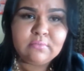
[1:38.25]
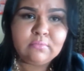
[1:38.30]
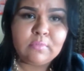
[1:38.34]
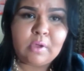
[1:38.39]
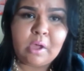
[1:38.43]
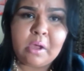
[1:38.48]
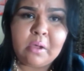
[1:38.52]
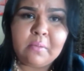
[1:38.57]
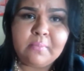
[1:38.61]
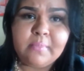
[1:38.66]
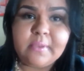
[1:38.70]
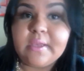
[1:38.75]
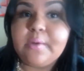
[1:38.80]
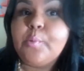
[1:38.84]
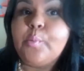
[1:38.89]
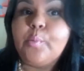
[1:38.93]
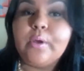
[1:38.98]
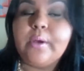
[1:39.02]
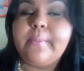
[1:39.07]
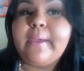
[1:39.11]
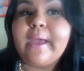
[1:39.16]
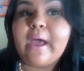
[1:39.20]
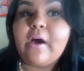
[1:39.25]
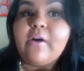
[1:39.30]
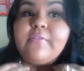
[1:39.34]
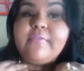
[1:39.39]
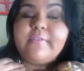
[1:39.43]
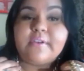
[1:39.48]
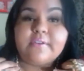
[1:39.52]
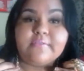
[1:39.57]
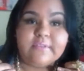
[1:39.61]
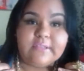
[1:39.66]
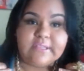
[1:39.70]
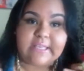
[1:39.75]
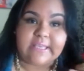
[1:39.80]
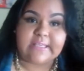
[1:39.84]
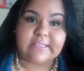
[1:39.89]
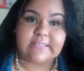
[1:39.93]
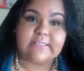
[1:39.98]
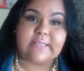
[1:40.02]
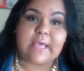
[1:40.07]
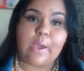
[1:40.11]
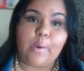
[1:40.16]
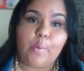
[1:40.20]
Um, in one of my outfit of the
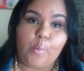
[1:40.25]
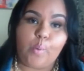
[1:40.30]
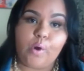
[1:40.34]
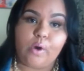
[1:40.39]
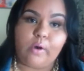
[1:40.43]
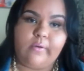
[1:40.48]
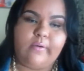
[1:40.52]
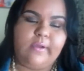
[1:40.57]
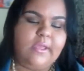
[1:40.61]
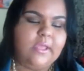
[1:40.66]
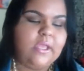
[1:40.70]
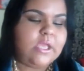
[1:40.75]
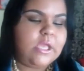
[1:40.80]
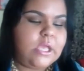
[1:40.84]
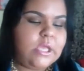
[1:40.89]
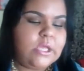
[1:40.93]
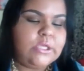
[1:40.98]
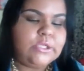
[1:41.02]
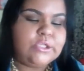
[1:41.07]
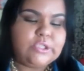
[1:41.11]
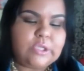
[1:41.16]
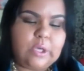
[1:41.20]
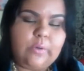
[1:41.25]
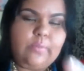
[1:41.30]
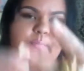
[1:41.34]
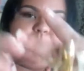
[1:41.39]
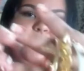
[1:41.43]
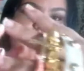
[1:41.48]
days, I wore it. So,